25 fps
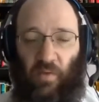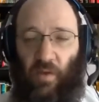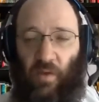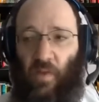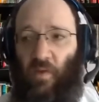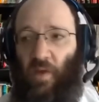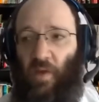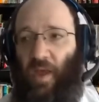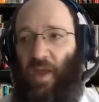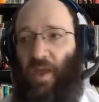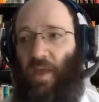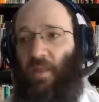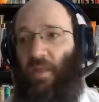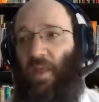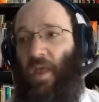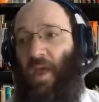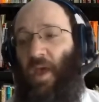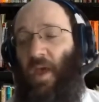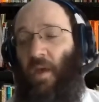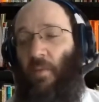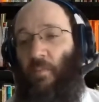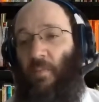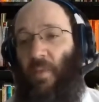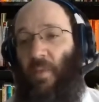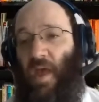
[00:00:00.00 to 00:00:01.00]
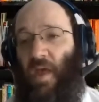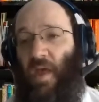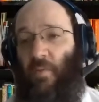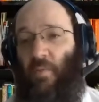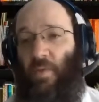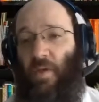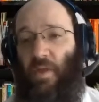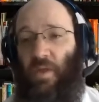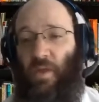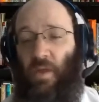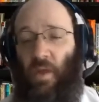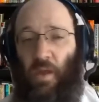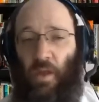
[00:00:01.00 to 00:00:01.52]
On the other hand,
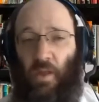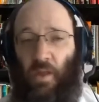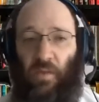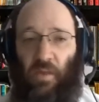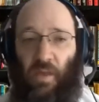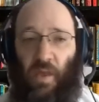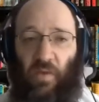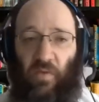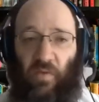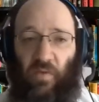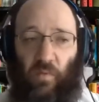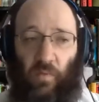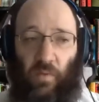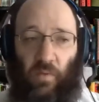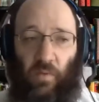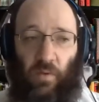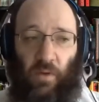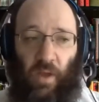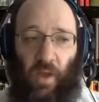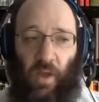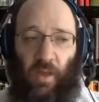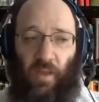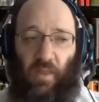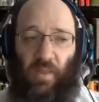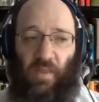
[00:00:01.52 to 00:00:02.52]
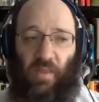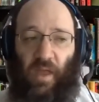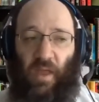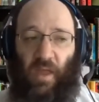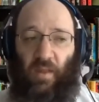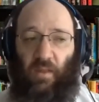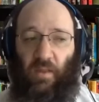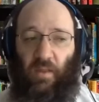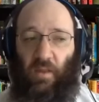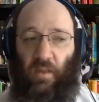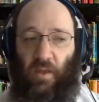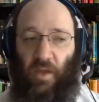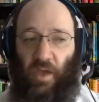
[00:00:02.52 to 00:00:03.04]
maybe the esrog
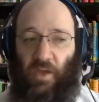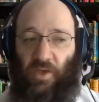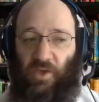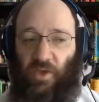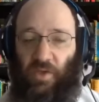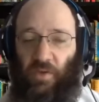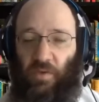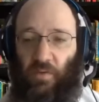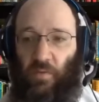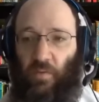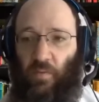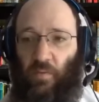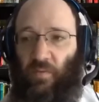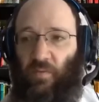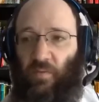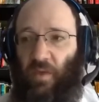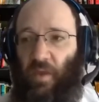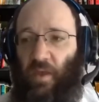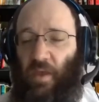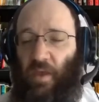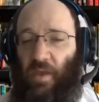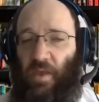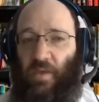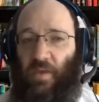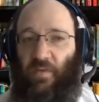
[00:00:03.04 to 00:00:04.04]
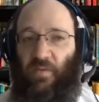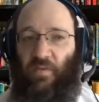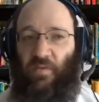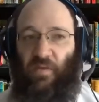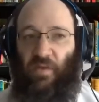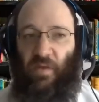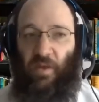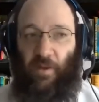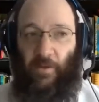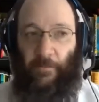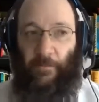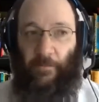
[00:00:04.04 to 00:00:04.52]
that I should use is